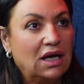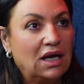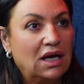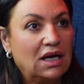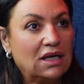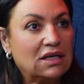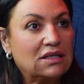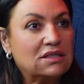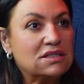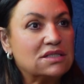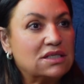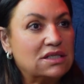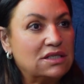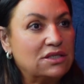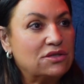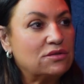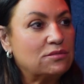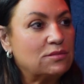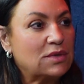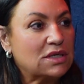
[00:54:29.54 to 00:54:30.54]
And I
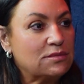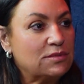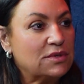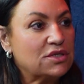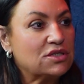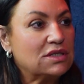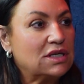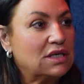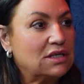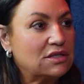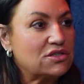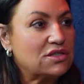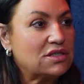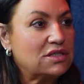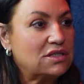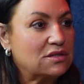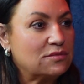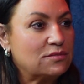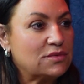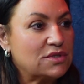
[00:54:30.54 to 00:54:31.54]
continued with my speech and then I just
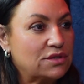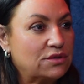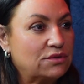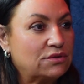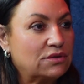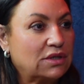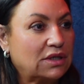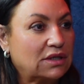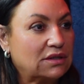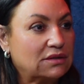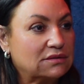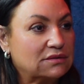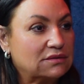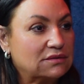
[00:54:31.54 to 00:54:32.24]
heard him snoring